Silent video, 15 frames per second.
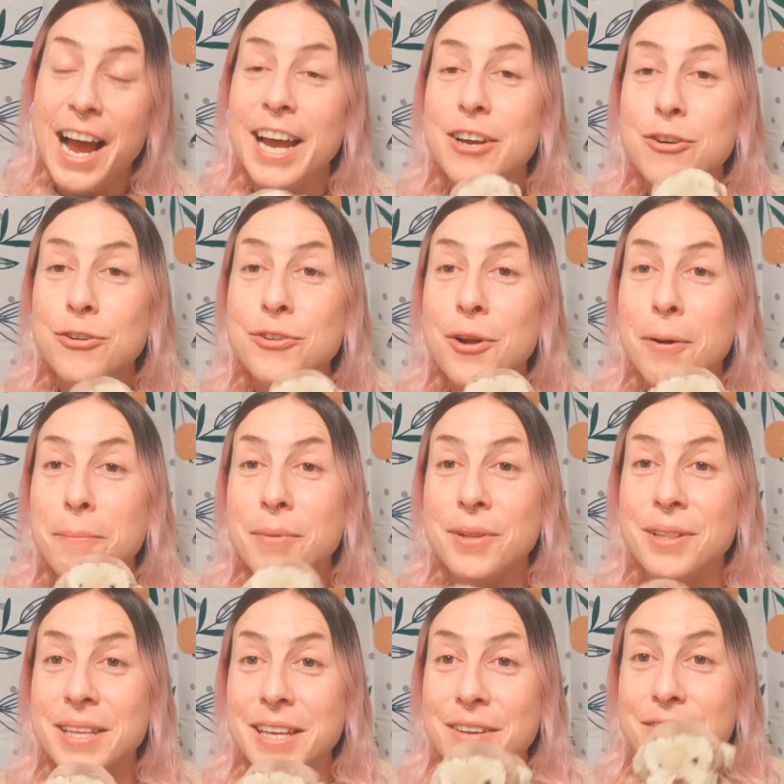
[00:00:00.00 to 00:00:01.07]
I could not
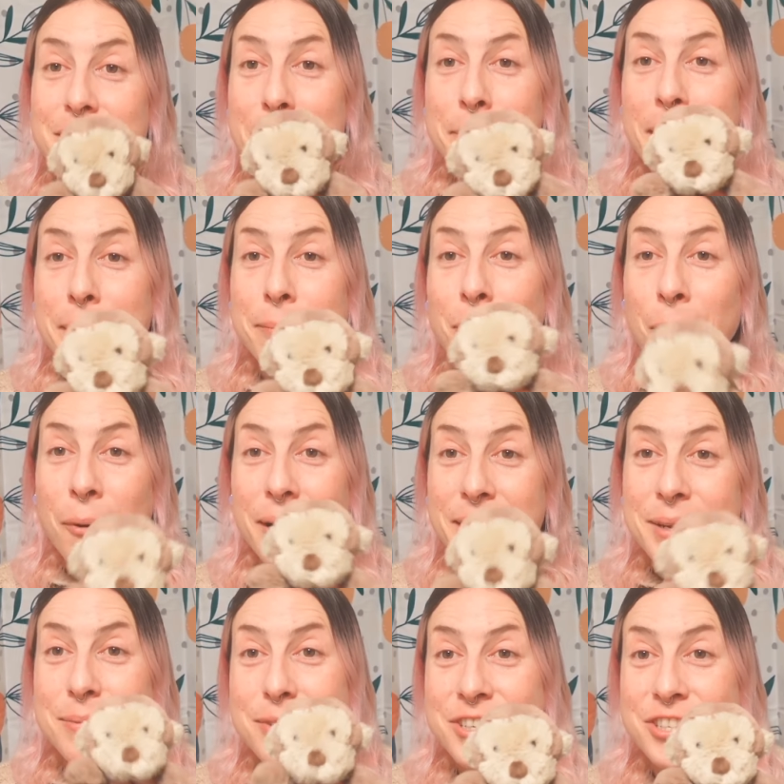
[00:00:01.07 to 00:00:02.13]
believe that my boy
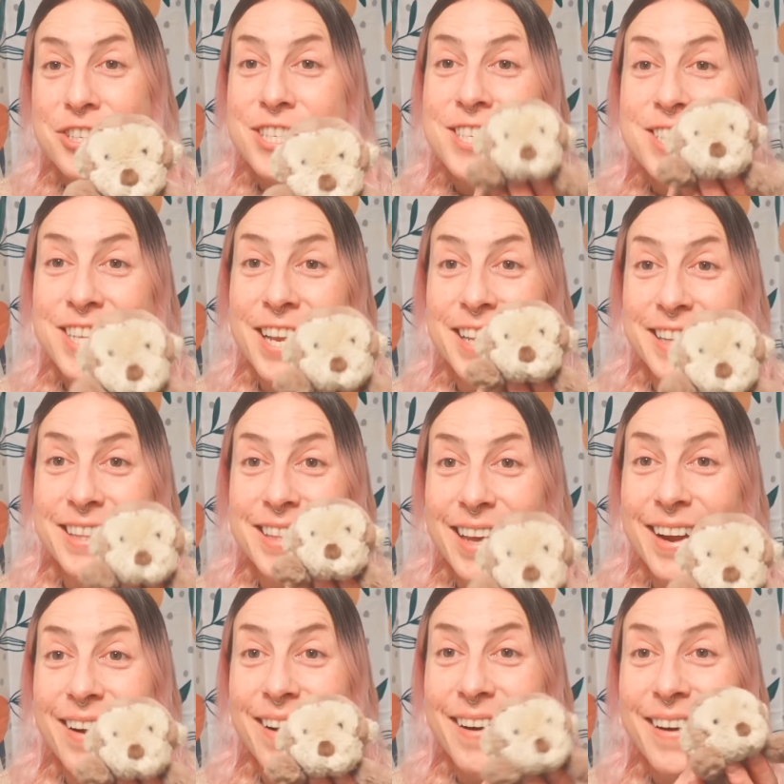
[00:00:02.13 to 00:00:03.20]
was just sitting
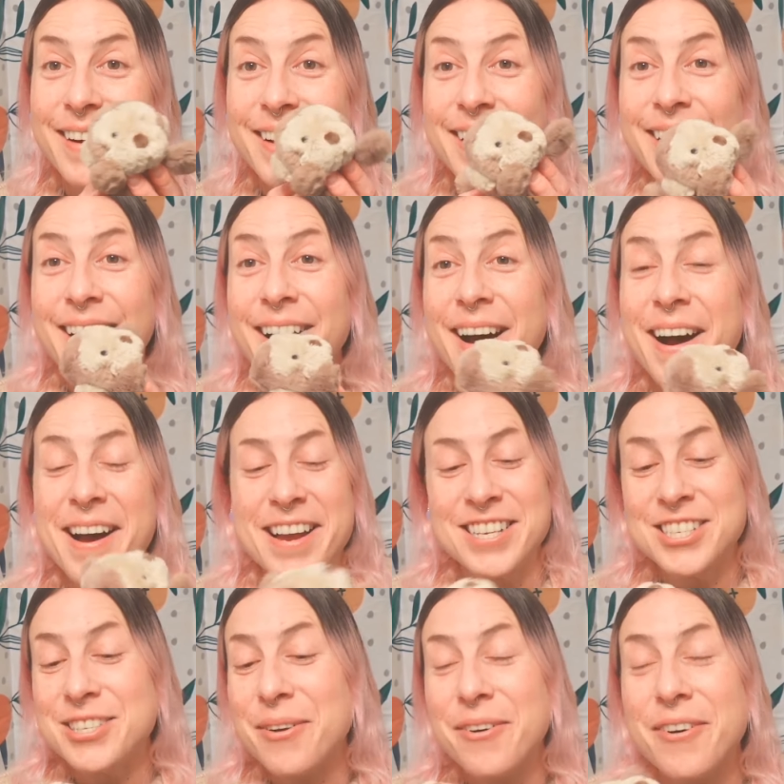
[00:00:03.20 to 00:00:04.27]
there.
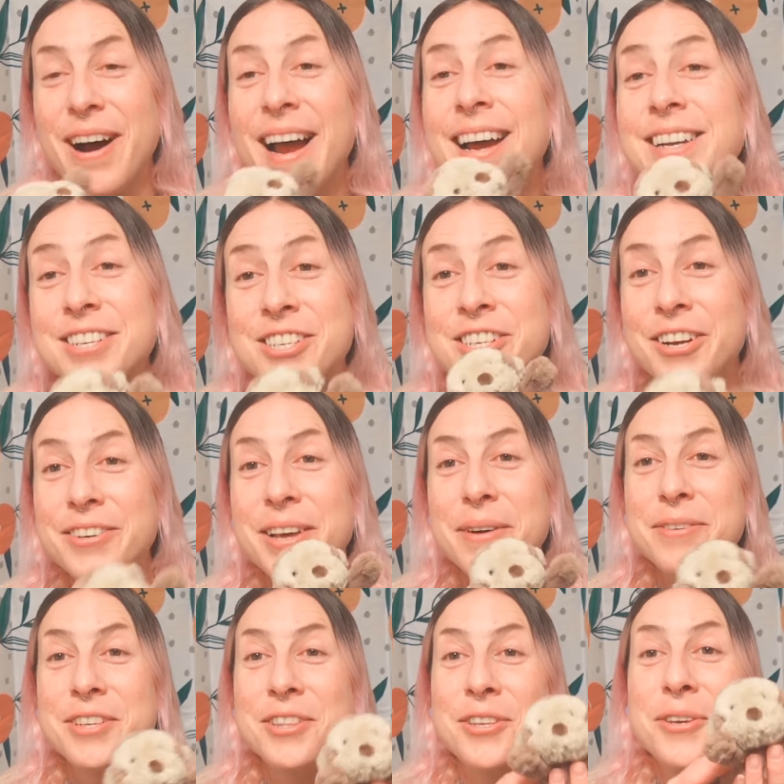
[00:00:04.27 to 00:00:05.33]
So I had to share that
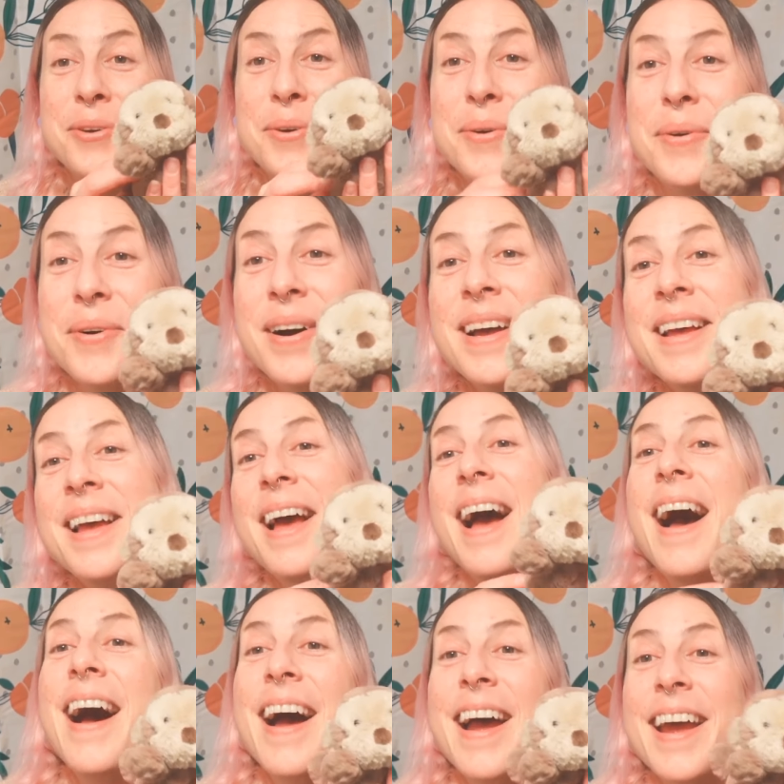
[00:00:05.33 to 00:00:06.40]
with you.
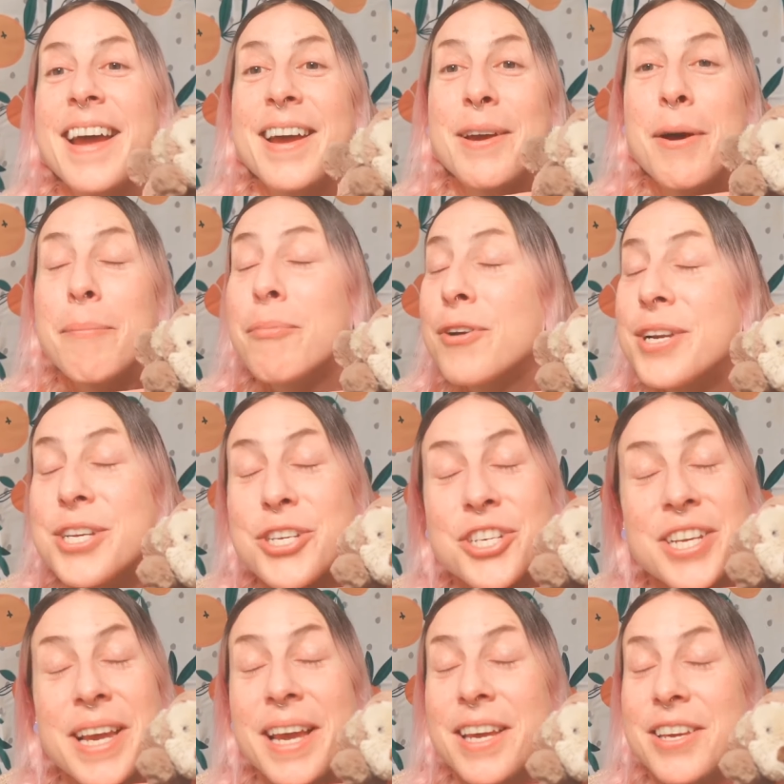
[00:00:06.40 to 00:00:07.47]
I
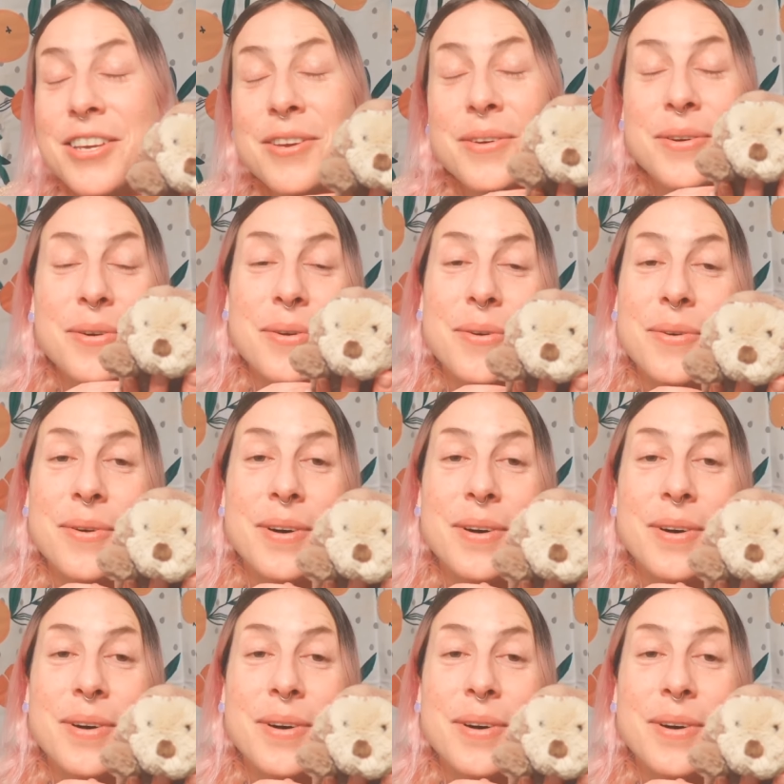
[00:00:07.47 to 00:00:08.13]
appreciate you